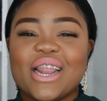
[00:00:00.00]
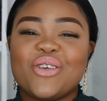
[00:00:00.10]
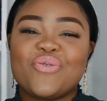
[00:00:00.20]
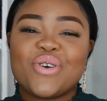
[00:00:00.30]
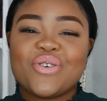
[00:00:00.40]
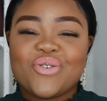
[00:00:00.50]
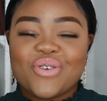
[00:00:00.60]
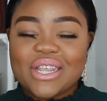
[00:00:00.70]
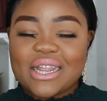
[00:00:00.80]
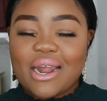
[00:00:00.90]
The first
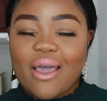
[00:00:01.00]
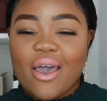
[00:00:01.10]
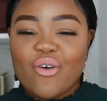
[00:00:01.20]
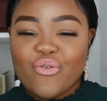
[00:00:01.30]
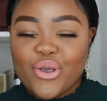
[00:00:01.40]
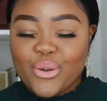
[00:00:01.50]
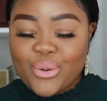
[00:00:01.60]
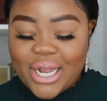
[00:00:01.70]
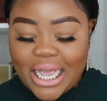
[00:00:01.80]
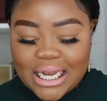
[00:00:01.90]
dress that I have for
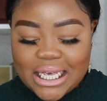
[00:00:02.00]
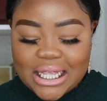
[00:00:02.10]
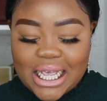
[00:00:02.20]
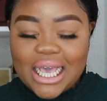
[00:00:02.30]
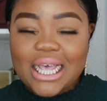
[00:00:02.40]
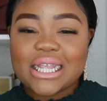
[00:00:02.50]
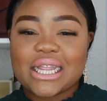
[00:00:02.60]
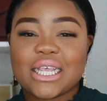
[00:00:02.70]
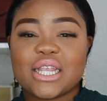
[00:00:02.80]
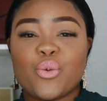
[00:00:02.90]
you ladies is
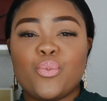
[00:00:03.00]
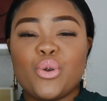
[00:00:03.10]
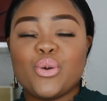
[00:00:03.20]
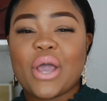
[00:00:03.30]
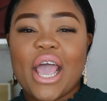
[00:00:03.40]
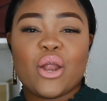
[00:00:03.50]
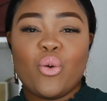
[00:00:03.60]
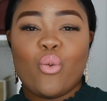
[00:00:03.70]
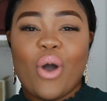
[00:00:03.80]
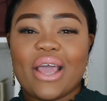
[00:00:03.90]
this blue
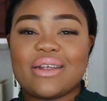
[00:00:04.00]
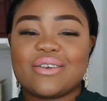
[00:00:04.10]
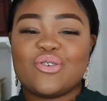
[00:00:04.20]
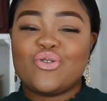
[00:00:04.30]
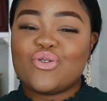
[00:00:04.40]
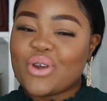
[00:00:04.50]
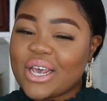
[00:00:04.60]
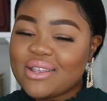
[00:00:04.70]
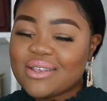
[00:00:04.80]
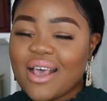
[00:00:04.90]
and white
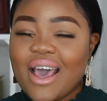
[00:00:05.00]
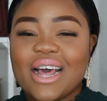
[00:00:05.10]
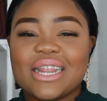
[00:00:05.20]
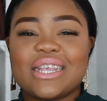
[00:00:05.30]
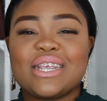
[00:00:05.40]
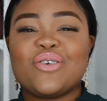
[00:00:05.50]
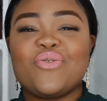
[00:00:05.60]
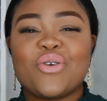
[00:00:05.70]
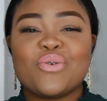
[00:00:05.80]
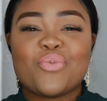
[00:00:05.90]
dress. This is a
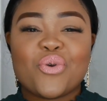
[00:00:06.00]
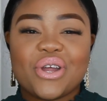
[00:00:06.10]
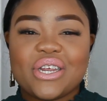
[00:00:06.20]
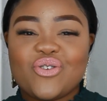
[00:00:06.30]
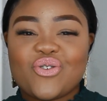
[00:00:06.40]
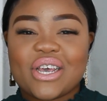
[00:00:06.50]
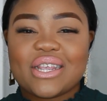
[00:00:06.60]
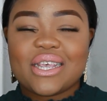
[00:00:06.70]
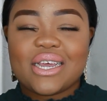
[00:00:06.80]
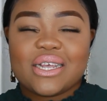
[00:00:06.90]
very pretty
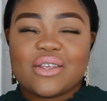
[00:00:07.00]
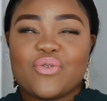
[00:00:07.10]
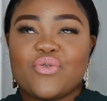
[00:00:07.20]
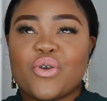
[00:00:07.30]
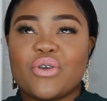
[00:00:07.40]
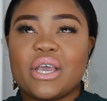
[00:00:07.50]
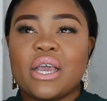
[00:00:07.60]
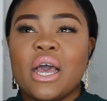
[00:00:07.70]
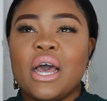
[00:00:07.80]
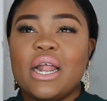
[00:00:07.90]
dress. It is a
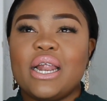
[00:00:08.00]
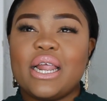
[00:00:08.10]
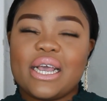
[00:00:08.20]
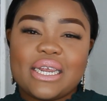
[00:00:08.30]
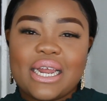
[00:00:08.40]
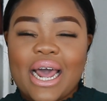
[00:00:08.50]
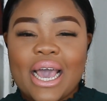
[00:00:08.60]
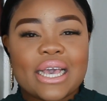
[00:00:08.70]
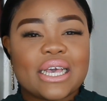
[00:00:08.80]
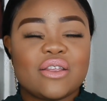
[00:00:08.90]
very
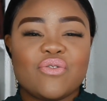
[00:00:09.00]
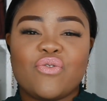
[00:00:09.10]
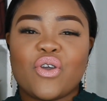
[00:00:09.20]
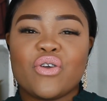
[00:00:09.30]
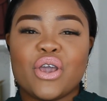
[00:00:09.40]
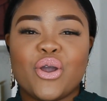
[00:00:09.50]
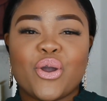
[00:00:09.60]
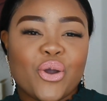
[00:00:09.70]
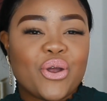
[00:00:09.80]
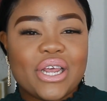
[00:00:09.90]
ladylike, it's very
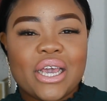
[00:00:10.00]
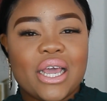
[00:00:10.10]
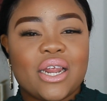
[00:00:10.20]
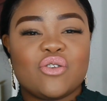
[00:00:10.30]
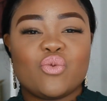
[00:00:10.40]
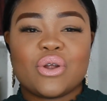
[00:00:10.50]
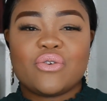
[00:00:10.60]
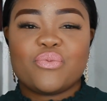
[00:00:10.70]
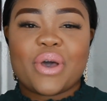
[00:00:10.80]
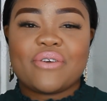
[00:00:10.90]
girly. It is one
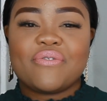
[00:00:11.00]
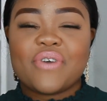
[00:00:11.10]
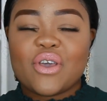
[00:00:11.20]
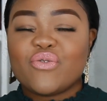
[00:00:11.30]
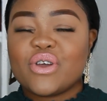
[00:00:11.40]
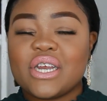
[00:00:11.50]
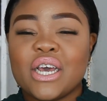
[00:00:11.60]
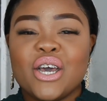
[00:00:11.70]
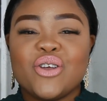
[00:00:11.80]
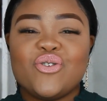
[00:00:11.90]
of my favorite
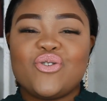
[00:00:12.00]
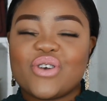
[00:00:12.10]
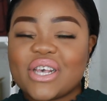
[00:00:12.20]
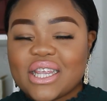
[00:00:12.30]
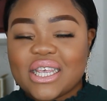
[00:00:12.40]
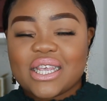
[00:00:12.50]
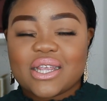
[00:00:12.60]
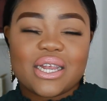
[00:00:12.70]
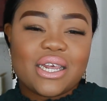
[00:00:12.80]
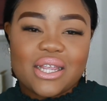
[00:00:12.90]

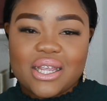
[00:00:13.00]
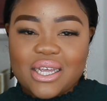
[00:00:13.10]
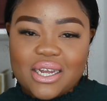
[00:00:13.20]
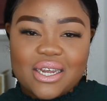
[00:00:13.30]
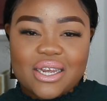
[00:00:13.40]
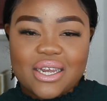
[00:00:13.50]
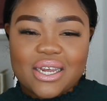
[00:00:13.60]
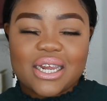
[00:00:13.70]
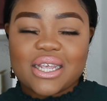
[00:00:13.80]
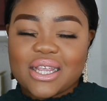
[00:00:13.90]
dresses. Listen,
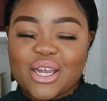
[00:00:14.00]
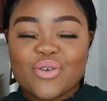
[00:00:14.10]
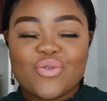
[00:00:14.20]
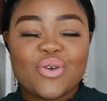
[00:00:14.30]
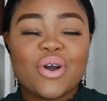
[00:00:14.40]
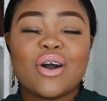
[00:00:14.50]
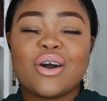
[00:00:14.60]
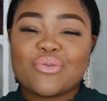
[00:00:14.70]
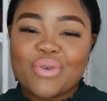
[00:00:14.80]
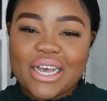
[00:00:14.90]
if you
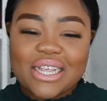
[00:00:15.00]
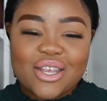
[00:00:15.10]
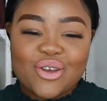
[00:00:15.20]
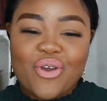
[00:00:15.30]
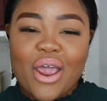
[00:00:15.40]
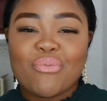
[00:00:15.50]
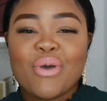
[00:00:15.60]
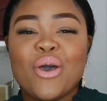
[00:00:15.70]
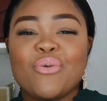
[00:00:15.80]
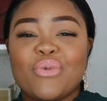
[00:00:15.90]
are on my
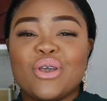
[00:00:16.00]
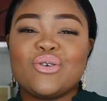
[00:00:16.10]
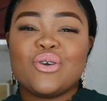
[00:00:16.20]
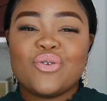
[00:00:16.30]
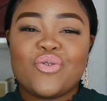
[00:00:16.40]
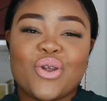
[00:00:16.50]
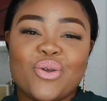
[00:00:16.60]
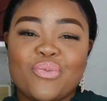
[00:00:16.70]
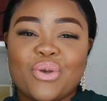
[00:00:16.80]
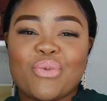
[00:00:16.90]
Instagram, make sure you
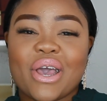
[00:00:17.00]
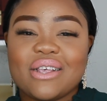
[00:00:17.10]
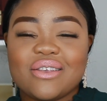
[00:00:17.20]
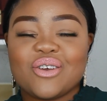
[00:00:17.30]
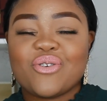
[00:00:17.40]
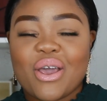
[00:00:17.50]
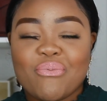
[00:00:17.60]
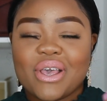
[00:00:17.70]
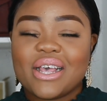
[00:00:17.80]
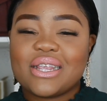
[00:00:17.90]
follow me. My
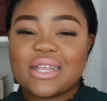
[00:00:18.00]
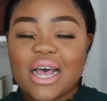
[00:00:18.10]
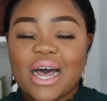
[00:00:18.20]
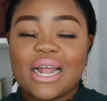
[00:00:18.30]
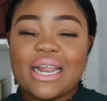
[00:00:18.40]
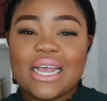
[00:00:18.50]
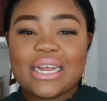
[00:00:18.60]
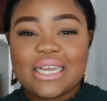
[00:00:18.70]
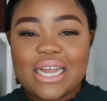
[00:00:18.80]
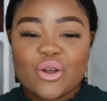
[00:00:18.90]
Instagram is
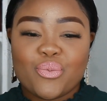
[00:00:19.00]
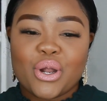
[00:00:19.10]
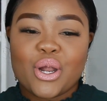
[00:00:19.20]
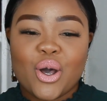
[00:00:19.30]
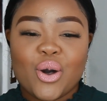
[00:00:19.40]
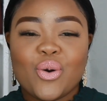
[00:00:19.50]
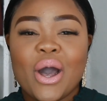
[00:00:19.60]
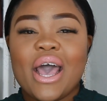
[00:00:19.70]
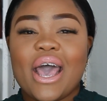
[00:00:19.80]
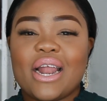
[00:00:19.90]
linked down
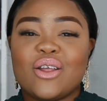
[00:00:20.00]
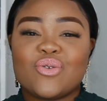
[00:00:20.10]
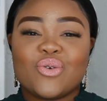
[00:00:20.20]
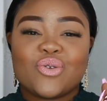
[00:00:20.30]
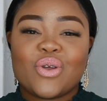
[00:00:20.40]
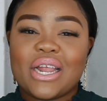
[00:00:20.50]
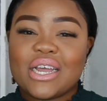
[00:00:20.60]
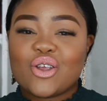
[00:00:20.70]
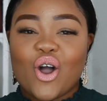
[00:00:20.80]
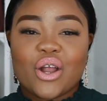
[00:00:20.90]
below and it's also
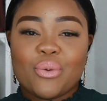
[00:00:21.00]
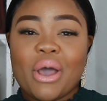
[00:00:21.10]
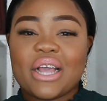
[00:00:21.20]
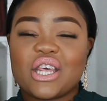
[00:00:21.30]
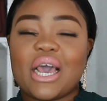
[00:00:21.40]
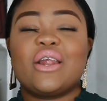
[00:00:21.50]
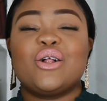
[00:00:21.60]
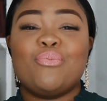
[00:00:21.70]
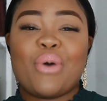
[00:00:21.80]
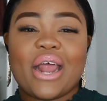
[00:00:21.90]
linked on my
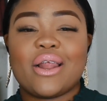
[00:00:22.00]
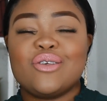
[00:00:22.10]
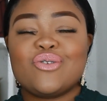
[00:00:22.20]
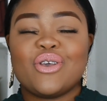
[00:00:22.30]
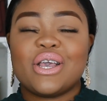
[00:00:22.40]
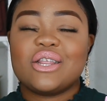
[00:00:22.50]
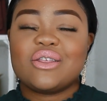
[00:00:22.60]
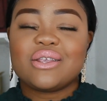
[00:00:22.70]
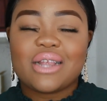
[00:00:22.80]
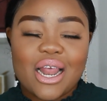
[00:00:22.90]
channel banner, so you
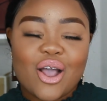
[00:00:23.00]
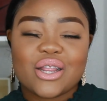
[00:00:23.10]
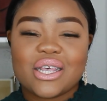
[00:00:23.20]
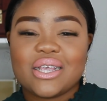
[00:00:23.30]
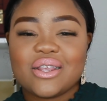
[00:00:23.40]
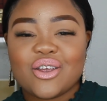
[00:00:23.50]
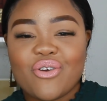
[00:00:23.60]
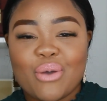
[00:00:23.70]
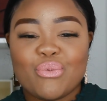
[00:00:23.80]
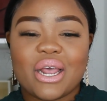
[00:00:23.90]
can just click on the
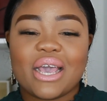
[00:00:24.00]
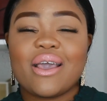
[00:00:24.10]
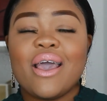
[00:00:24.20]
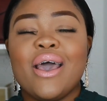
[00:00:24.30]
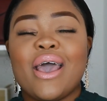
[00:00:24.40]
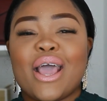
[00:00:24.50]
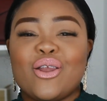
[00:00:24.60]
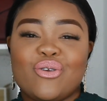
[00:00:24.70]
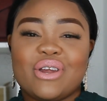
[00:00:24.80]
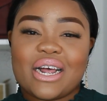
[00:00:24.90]
Instagram link
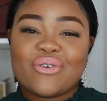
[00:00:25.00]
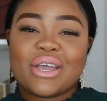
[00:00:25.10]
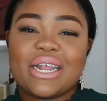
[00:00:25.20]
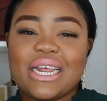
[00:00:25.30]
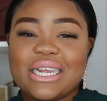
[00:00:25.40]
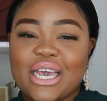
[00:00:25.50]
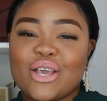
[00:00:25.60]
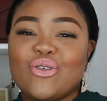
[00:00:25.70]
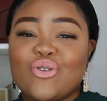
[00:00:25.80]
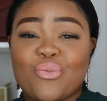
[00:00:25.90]
and it'll directly
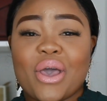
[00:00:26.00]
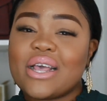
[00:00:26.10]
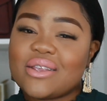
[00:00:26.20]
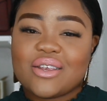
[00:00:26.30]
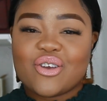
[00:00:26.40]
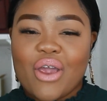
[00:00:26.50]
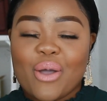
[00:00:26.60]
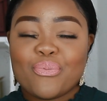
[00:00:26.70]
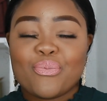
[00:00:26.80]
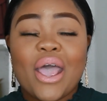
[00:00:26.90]
take you to my
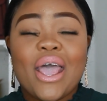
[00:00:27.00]
Instagram.